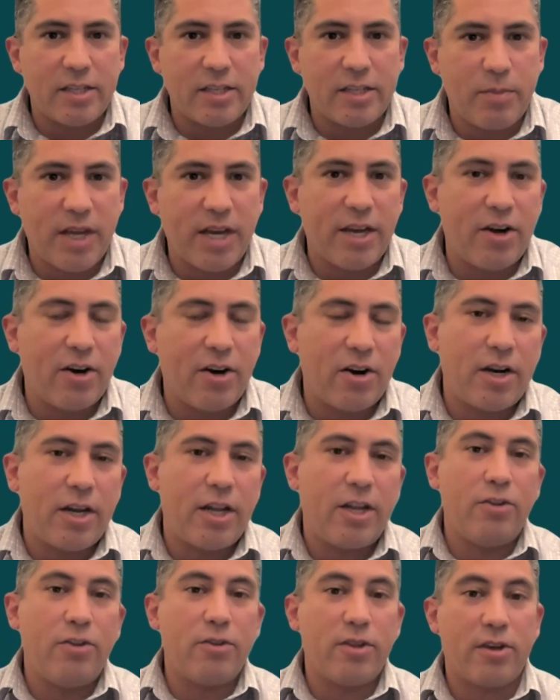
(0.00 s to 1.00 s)

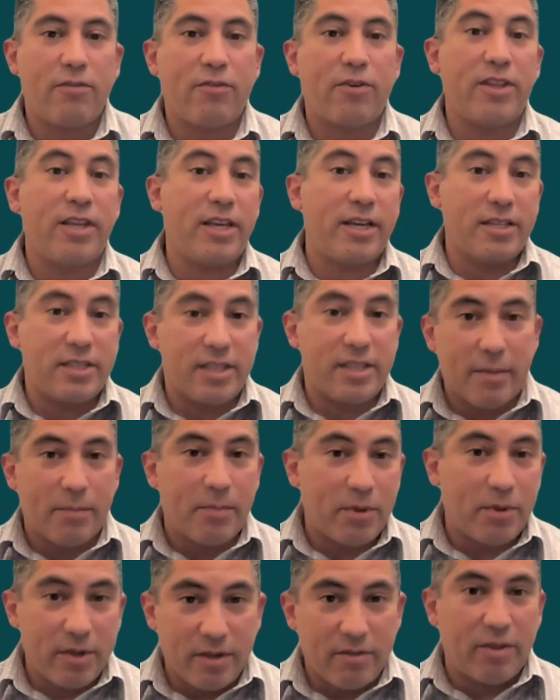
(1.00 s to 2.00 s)
SBIR and you look for the
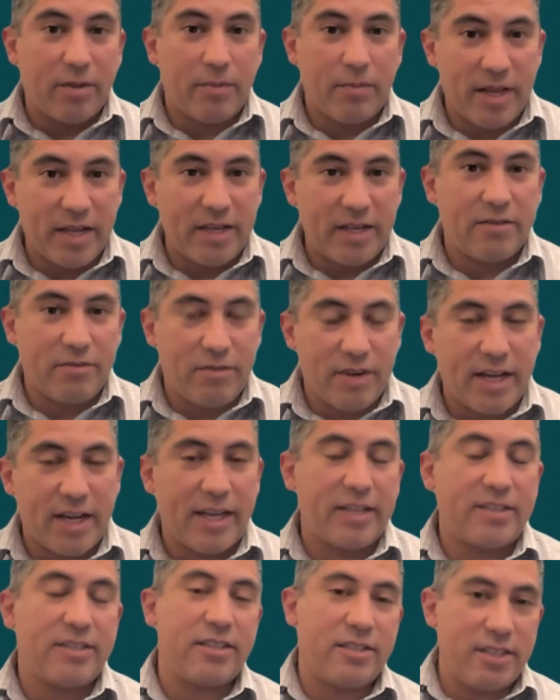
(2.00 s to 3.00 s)
example of the med
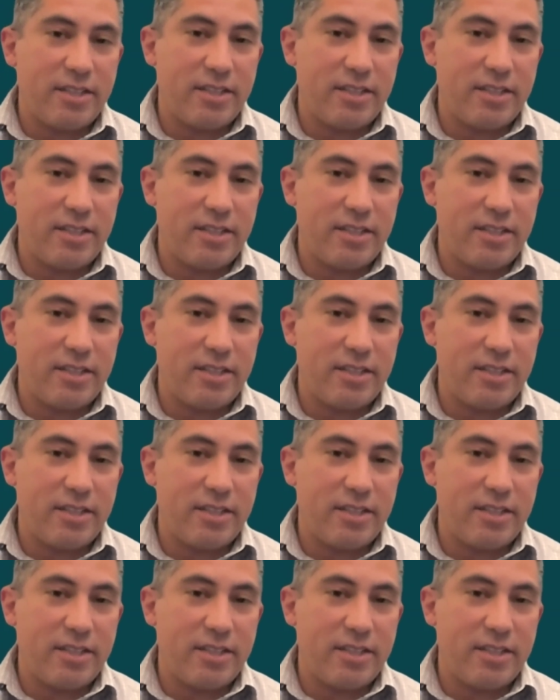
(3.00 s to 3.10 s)
device,